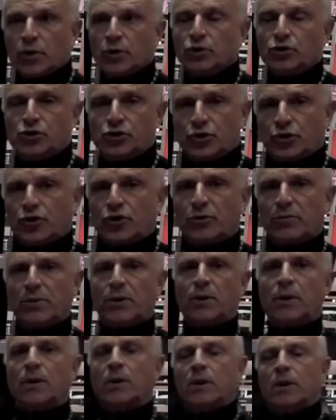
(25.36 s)
real
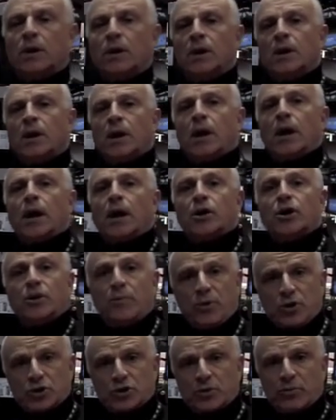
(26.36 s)
durable
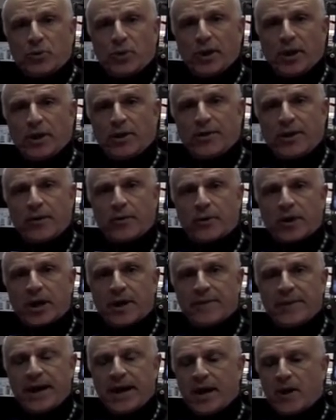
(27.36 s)
commercial boiler that
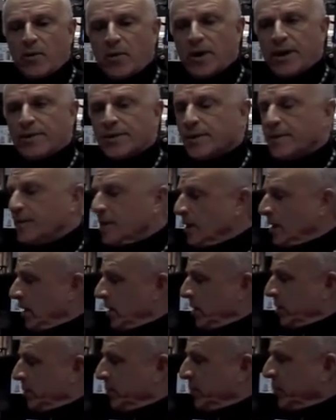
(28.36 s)
we're coming out with.
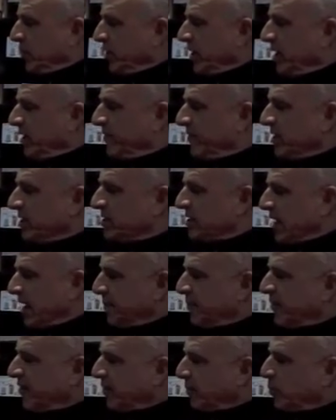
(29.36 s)
The beauty of
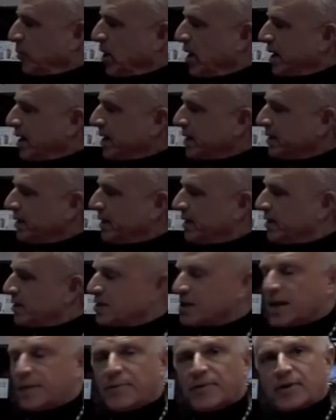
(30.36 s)
this type of a product
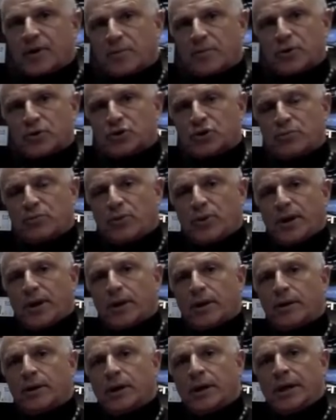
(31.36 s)
and this type of commercial
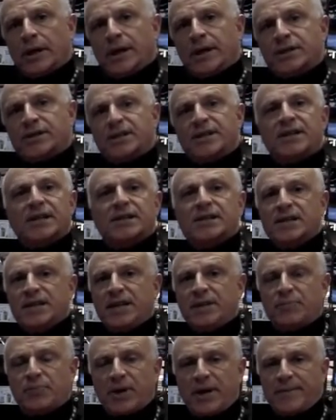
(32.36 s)
boiler is it
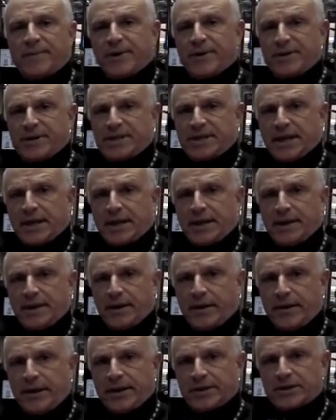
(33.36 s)
doesn't need primary
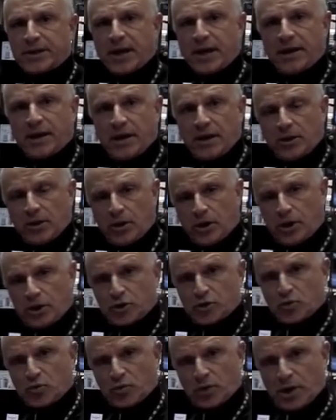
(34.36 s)
secondary. It's got a
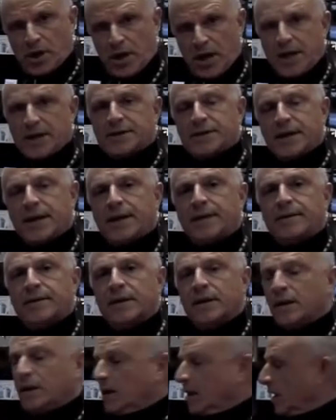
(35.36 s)
large
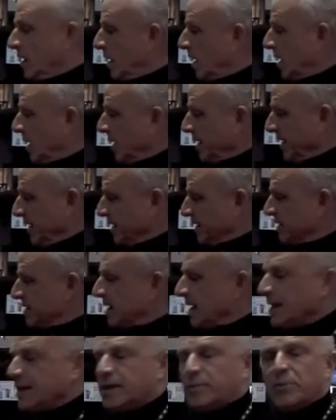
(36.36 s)
content uh,
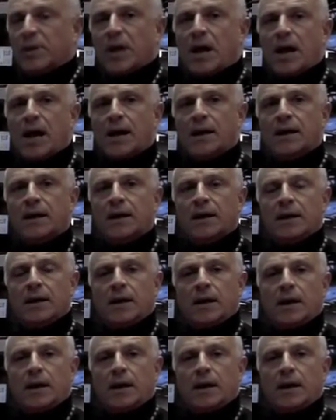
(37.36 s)
inside the block.